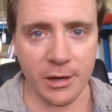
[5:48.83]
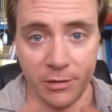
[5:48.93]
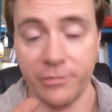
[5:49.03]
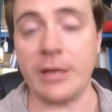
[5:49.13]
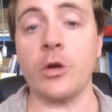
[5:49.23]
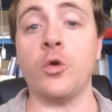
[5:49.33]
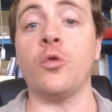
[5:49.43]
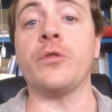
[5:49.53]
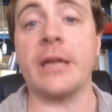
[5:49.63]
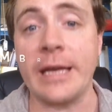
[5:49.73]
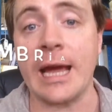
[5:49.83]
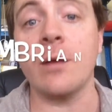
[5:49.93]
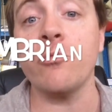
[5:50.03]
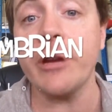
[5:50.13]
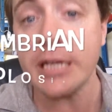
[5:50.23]
an event called the
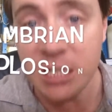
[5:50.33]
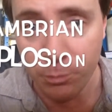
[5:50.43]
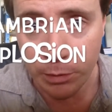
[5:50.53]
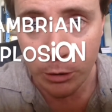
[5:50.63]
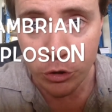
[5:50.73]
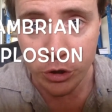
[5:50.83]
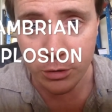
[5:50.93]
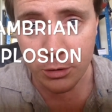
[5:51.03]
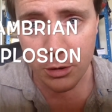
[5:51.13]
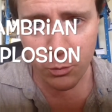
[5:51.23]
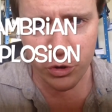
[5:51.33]
Cambrian Explosion,